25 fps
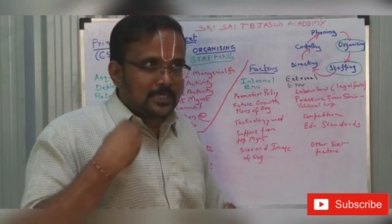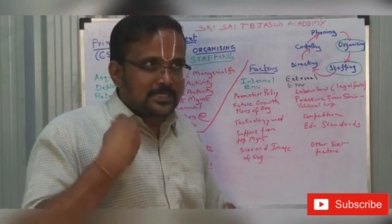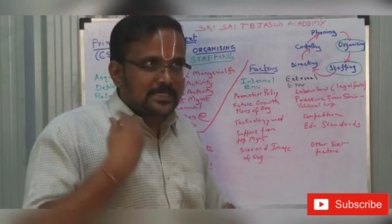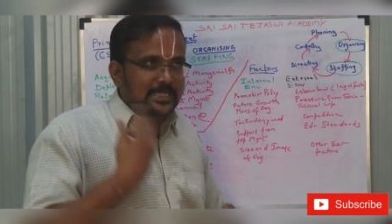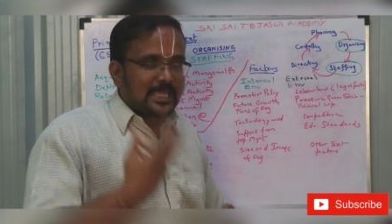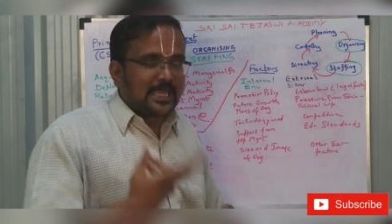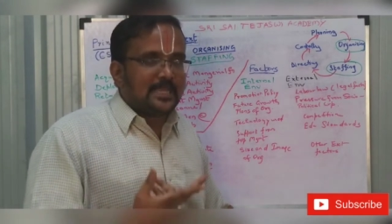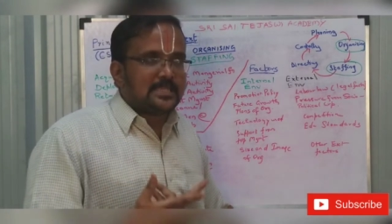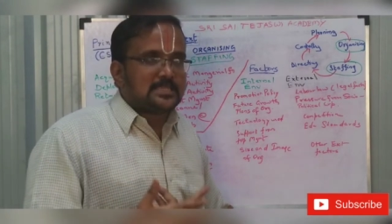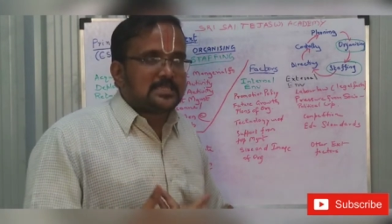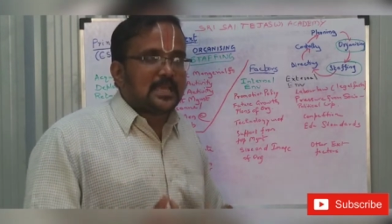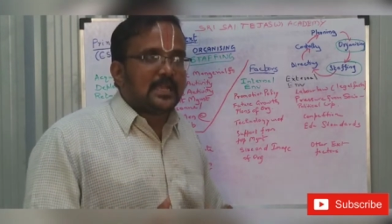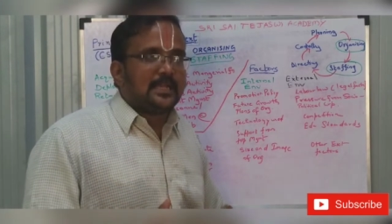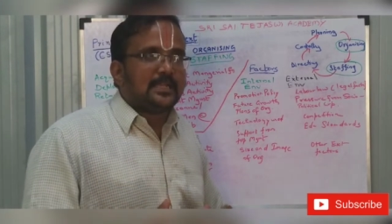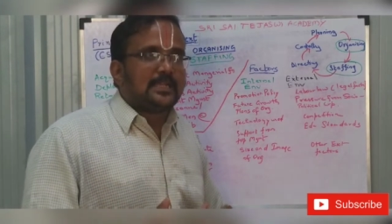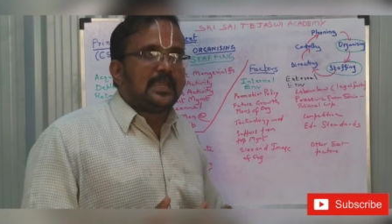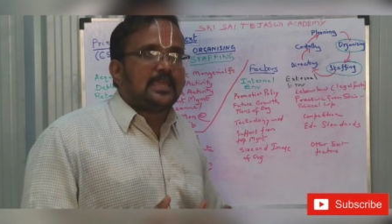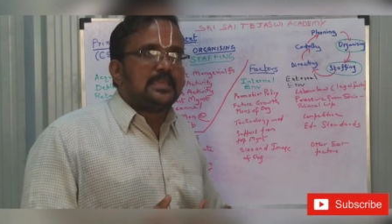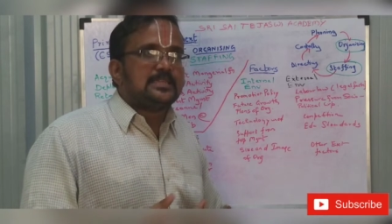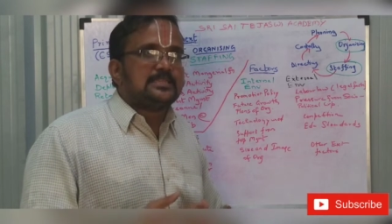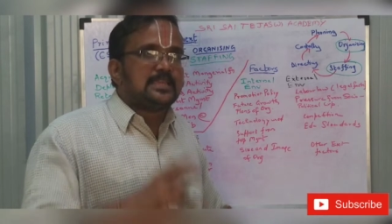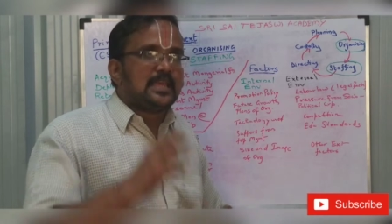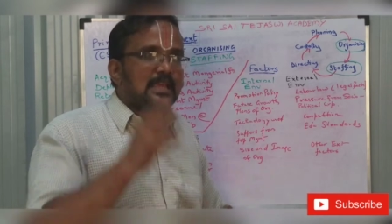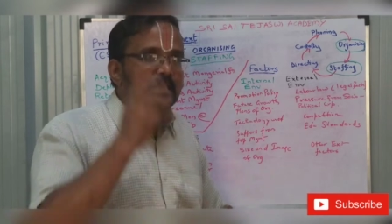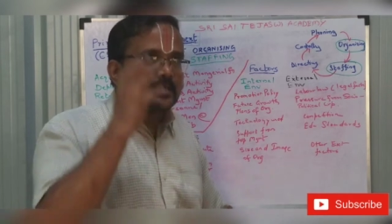once I
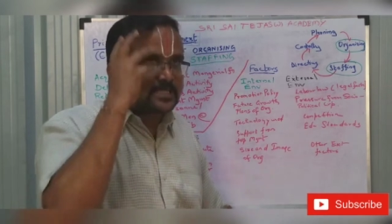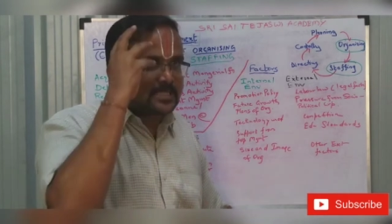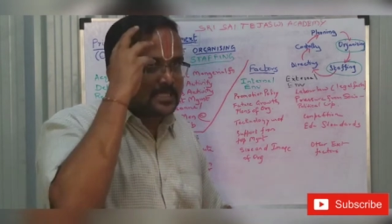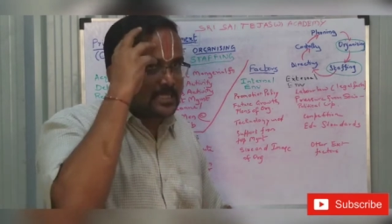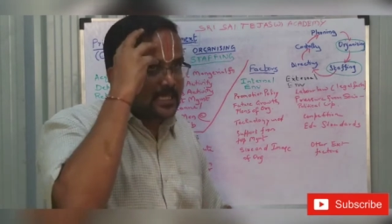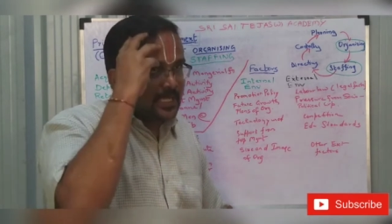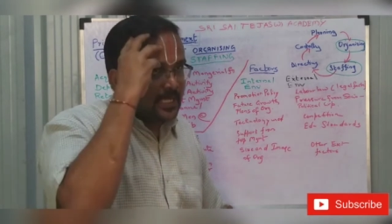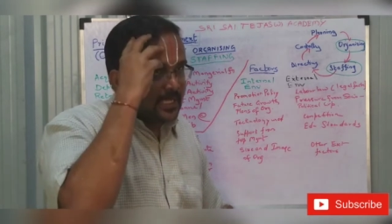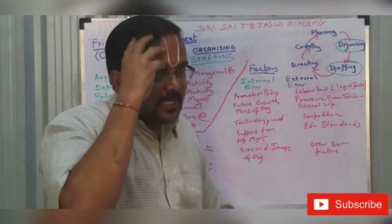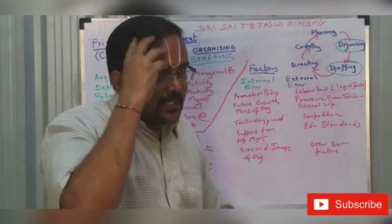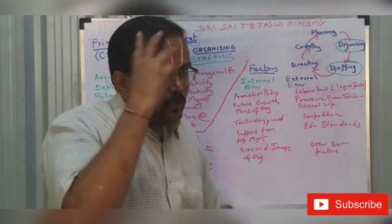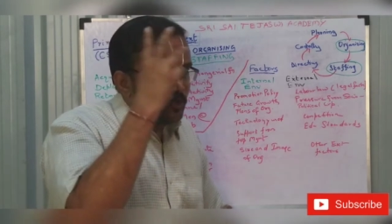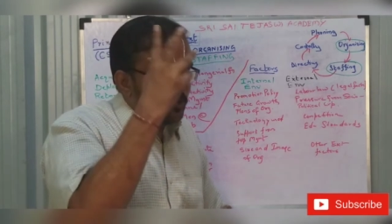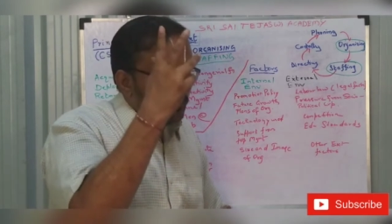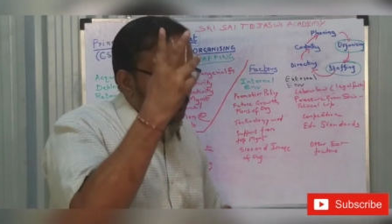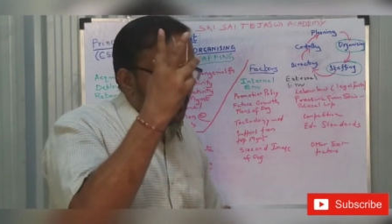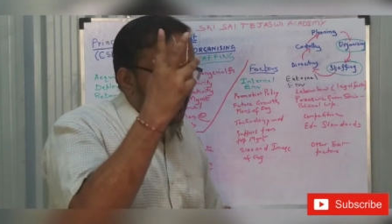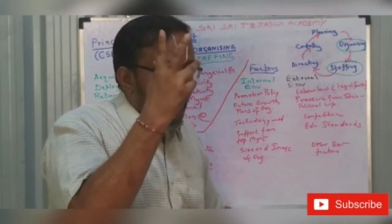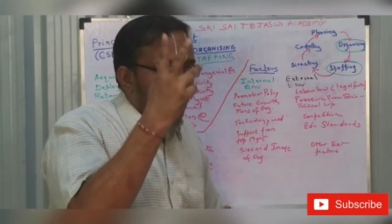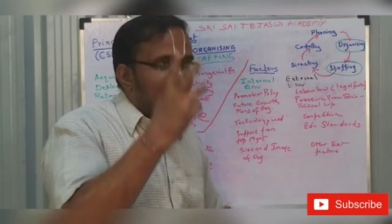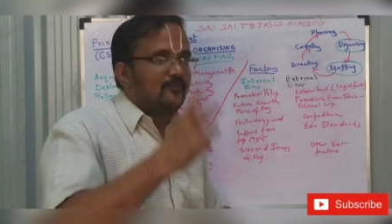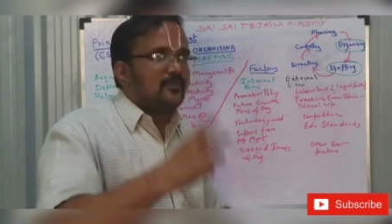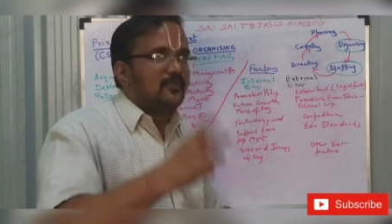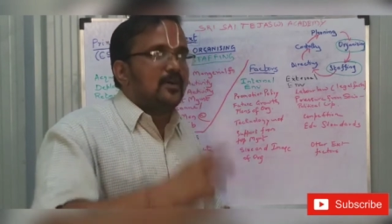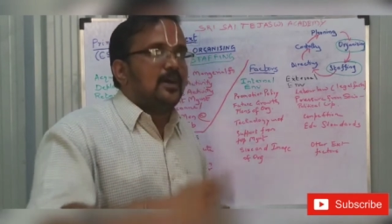say TCS,
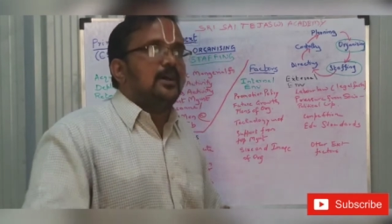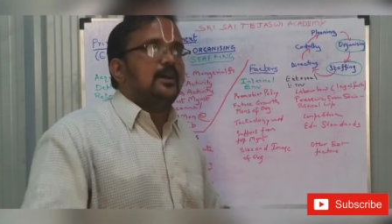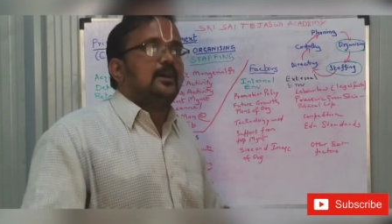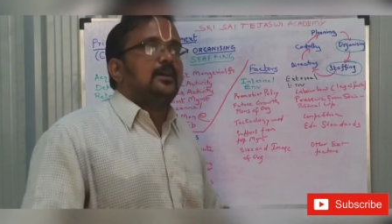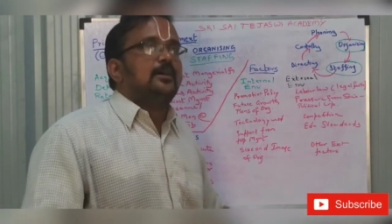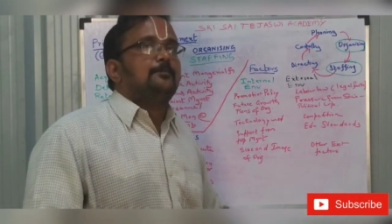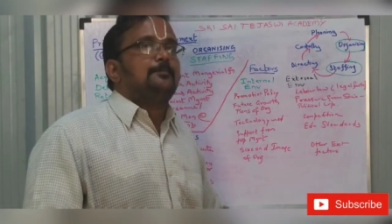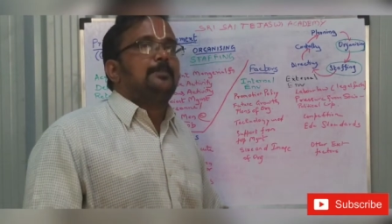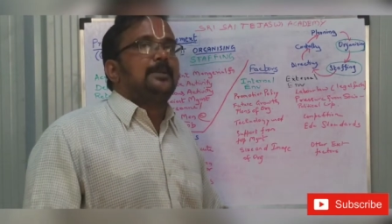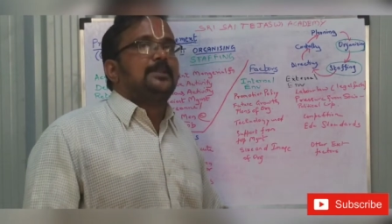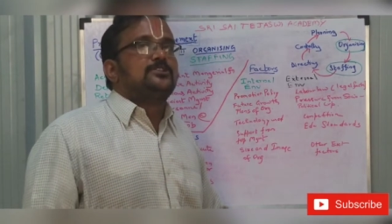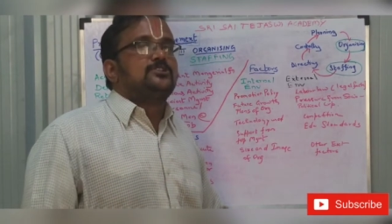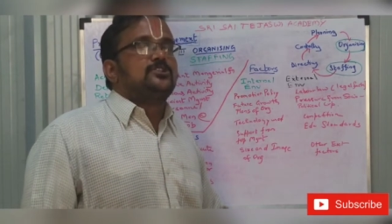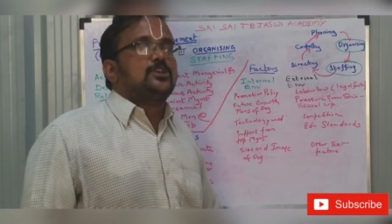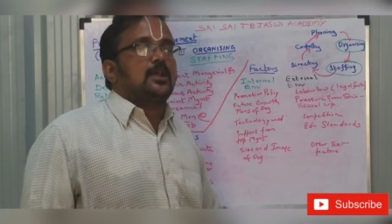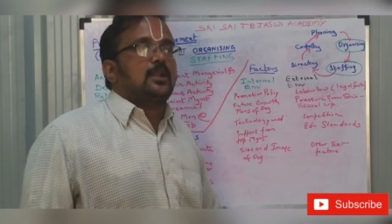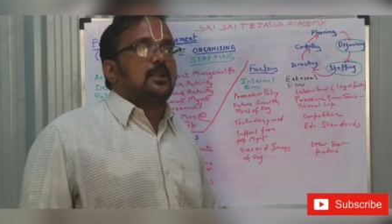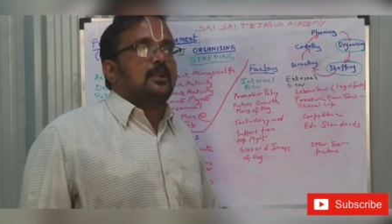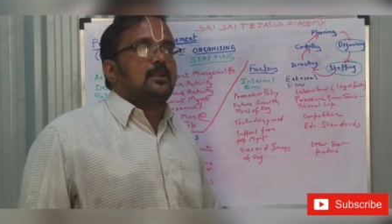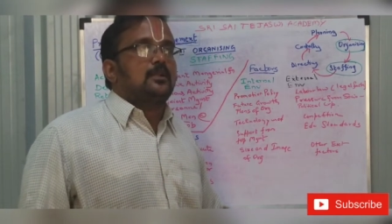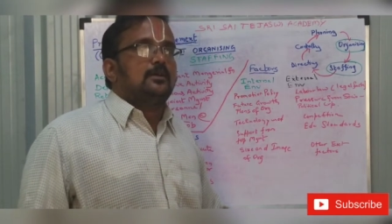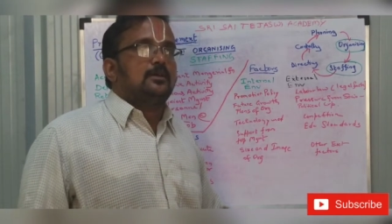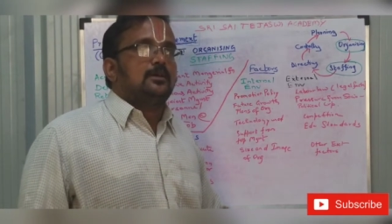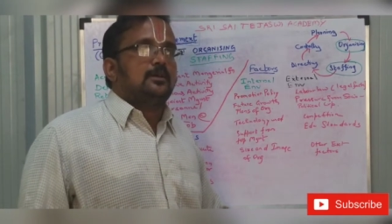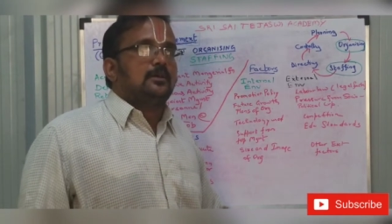you have a
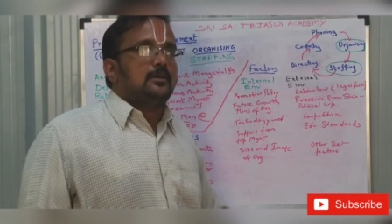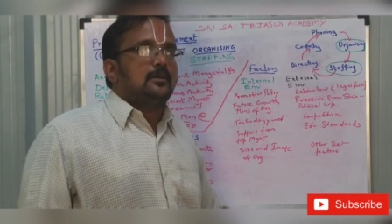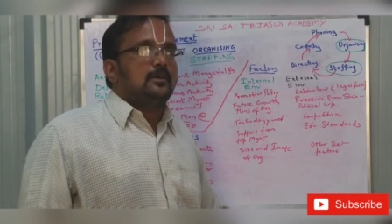picture